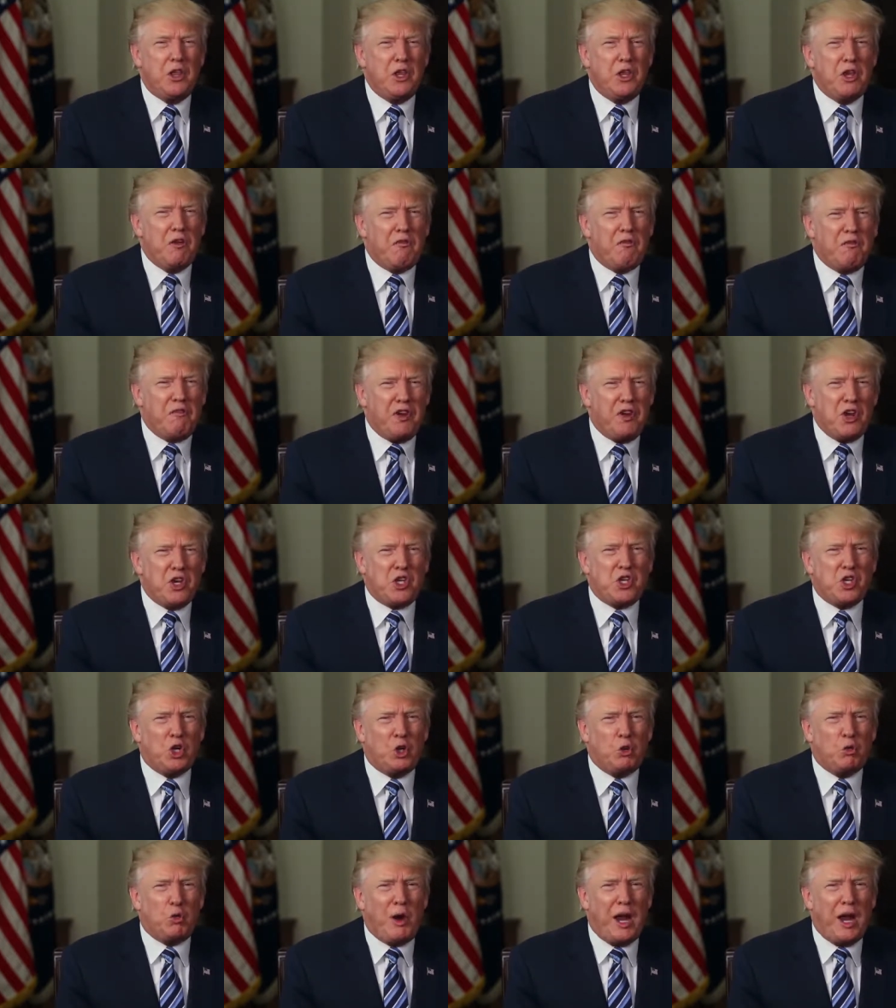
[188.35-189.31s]
The
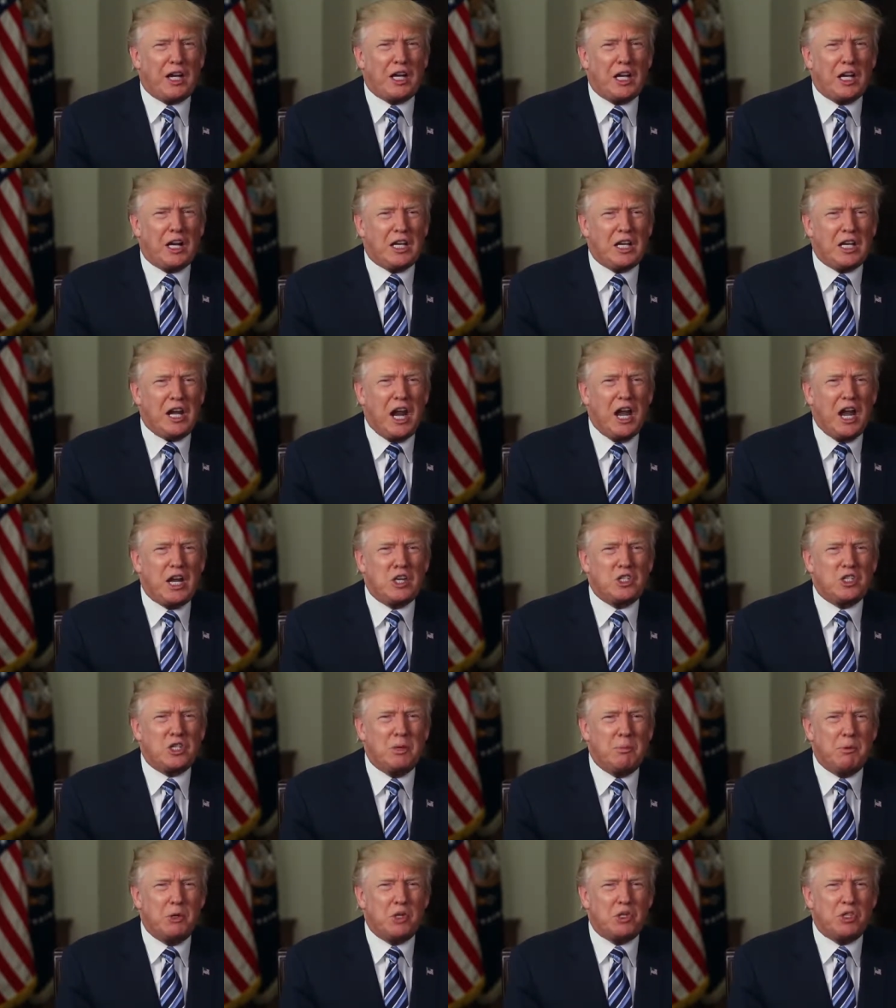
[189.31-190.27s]
official
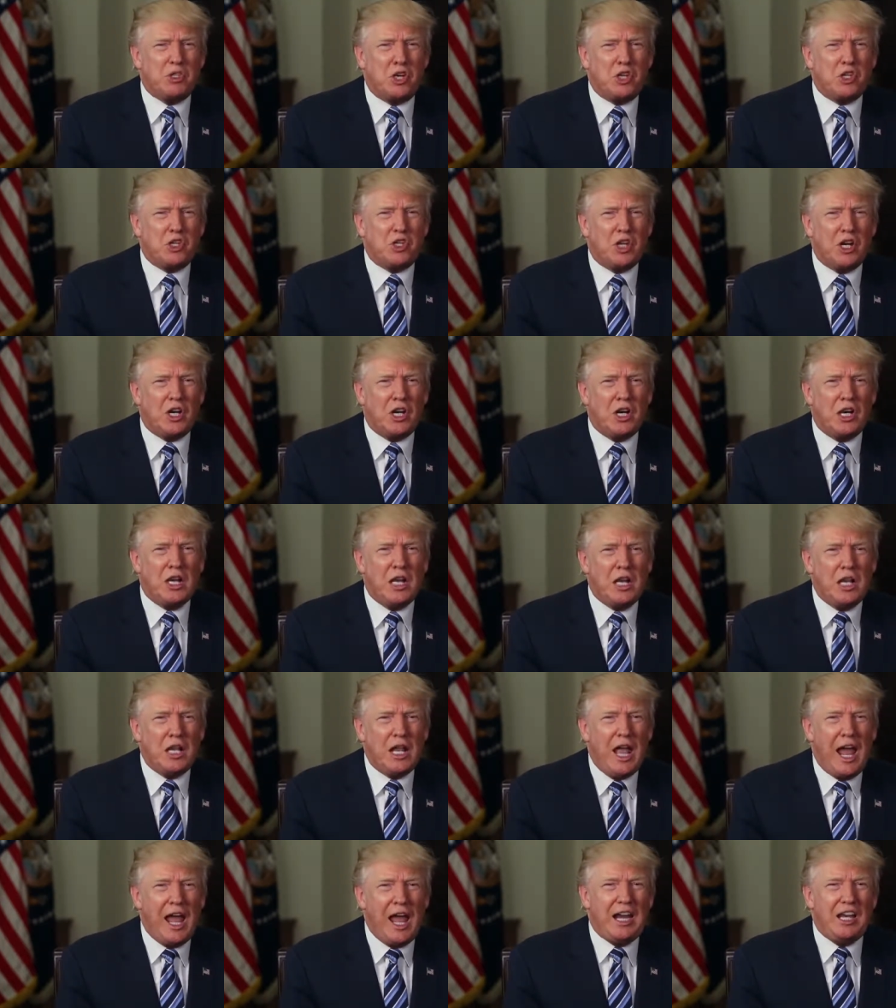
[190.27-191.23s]
recognized the musician,
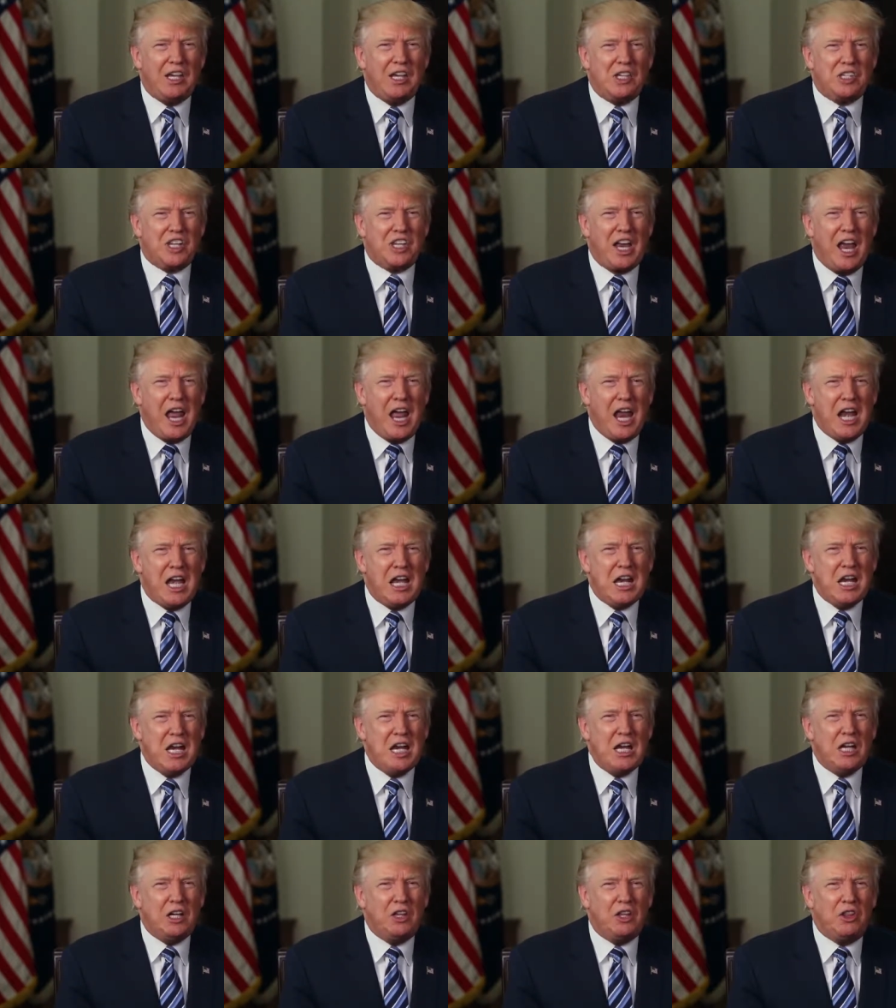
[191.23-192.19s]
and he
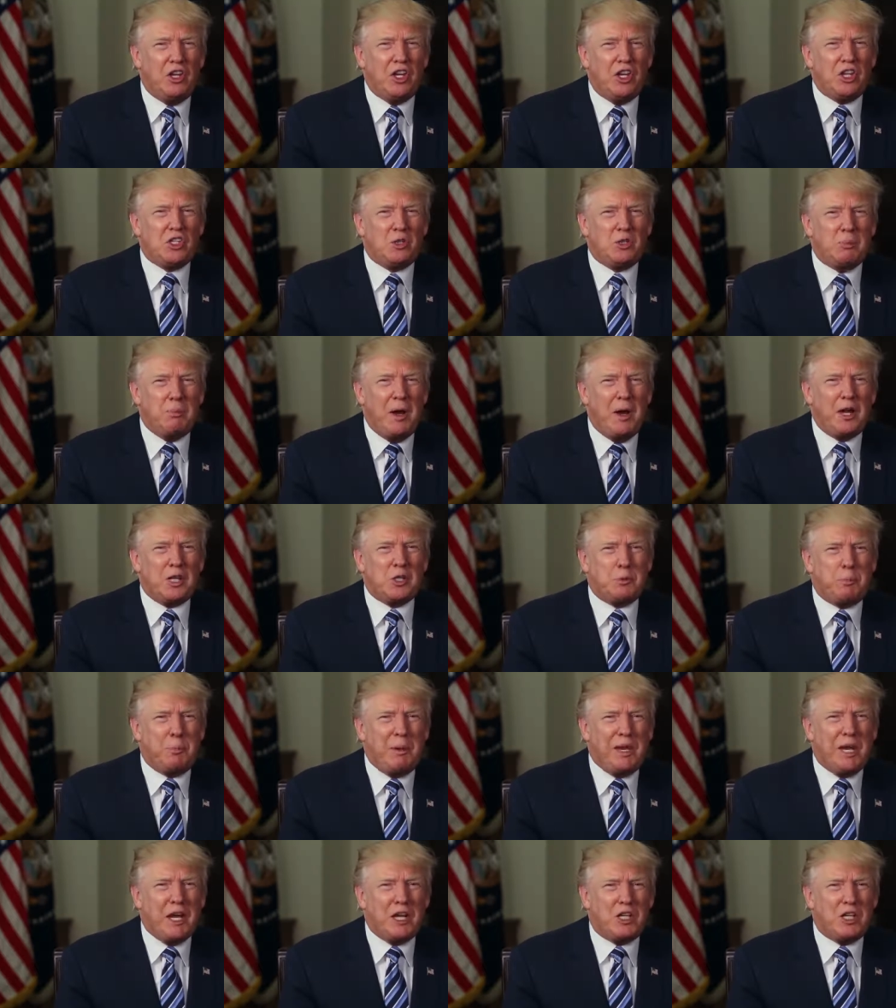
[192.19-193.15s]
said, "This
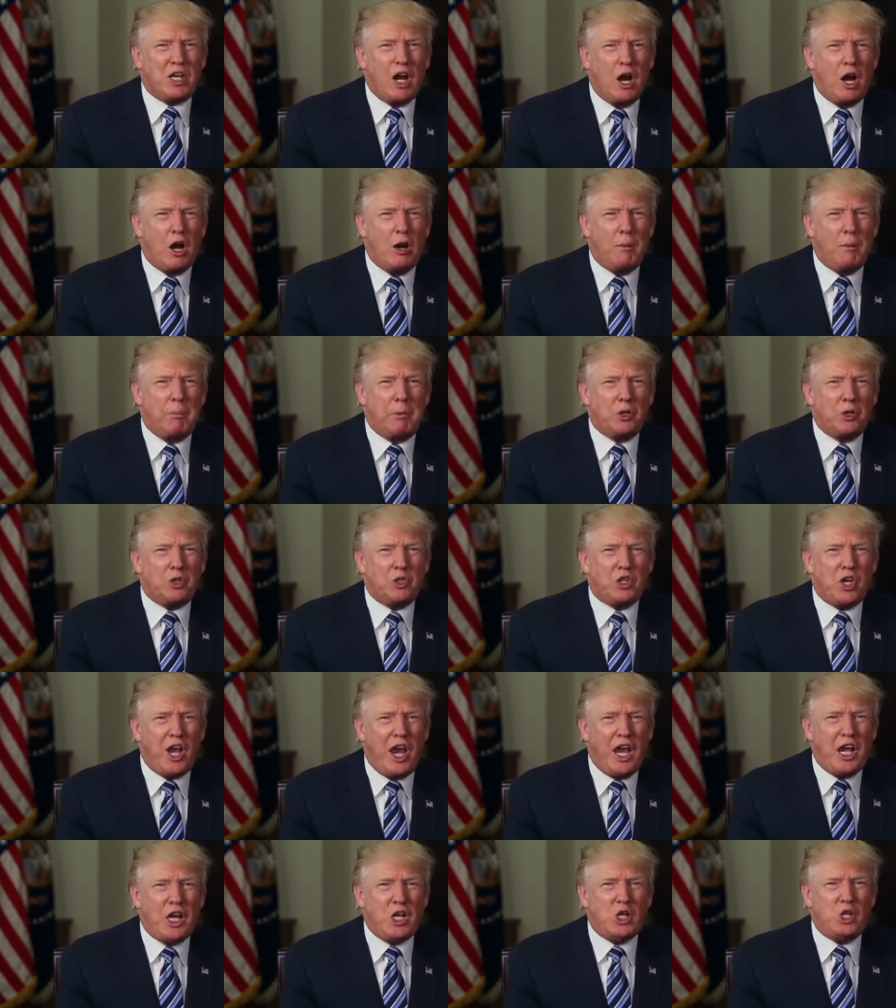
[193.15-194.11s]
must be a terrible
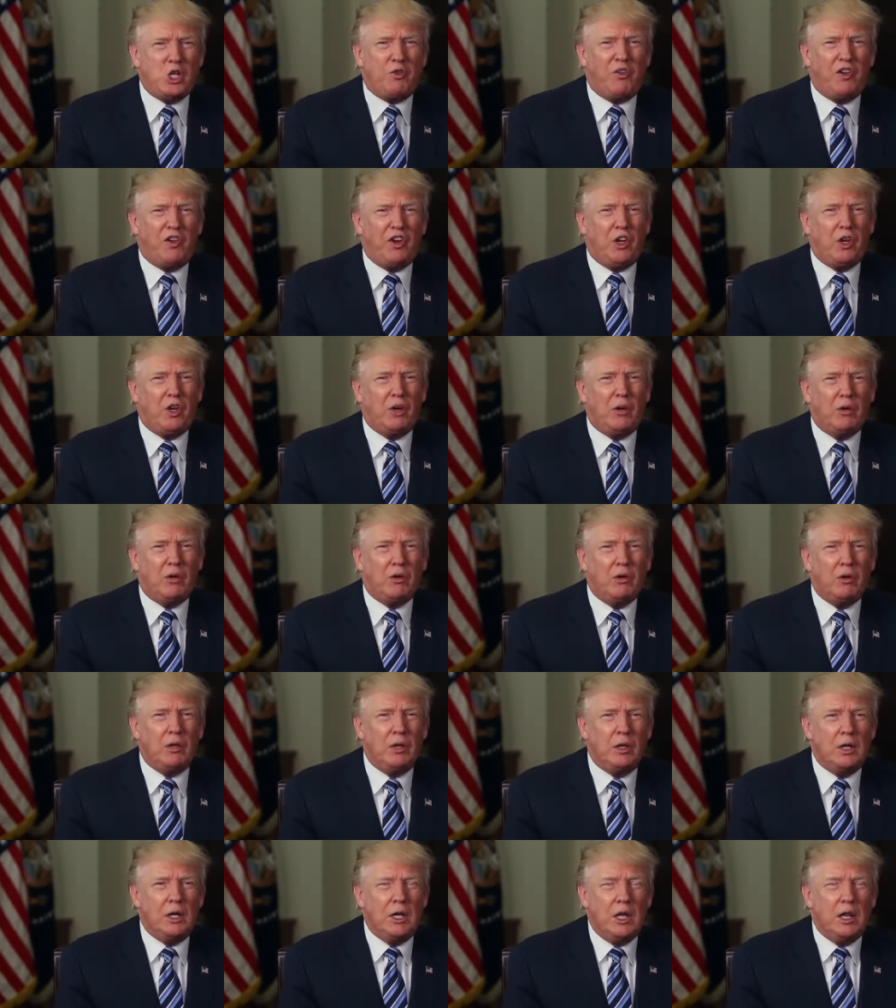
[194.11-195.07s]
change for you."
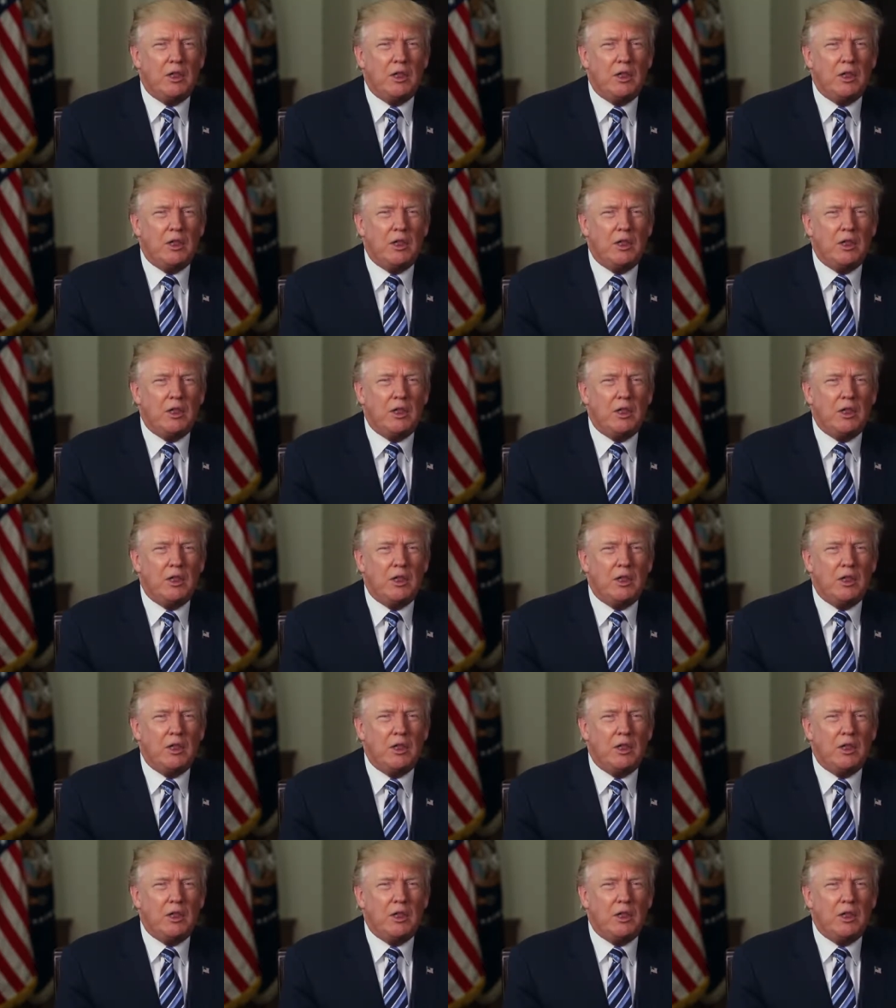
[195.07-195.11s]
